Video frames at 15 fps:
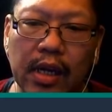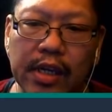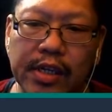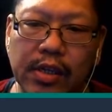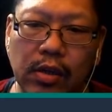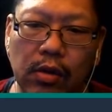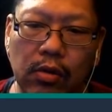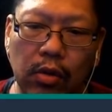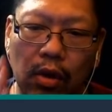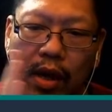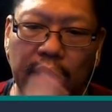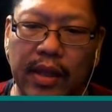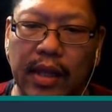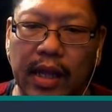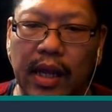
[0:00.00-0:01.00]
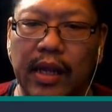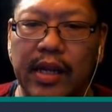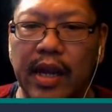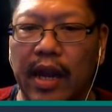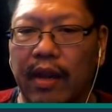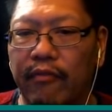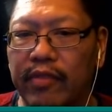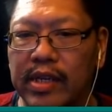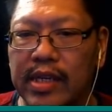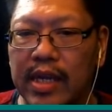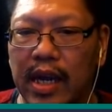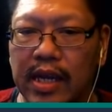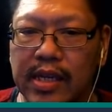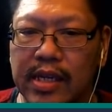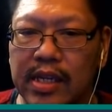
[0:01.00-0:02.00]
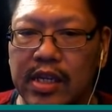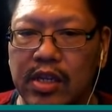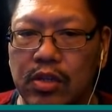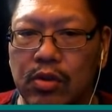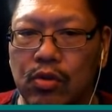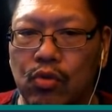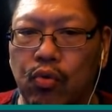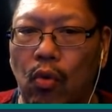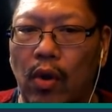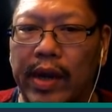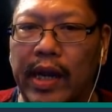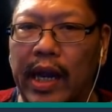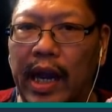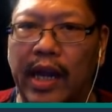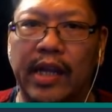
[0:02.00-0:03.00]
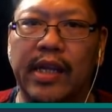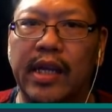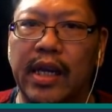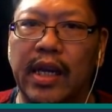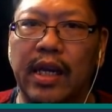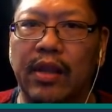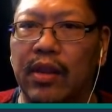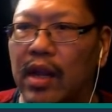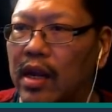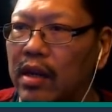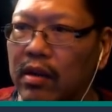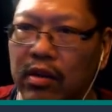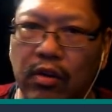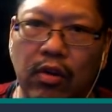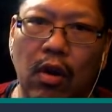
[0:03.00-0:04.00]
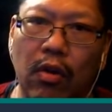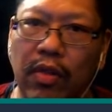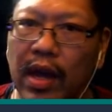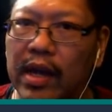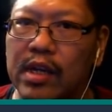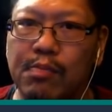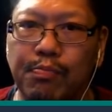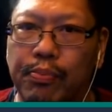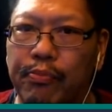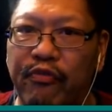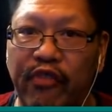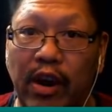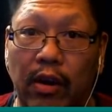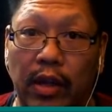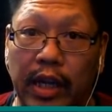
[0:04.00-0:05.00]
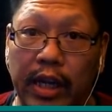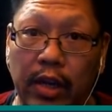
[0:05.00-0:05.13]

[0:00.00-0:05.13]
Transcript: So look at the date of the tank. If it says it's 2018, then you know that it's fairly